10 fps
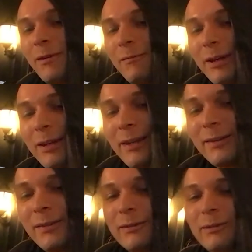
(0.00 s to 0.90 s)
we need
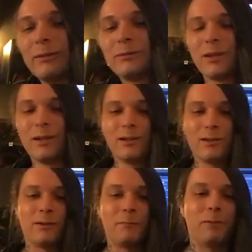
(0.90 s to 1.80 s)
to
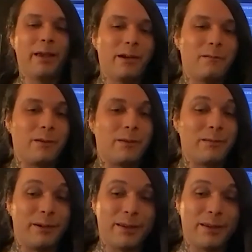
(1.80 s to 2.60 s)
be playing with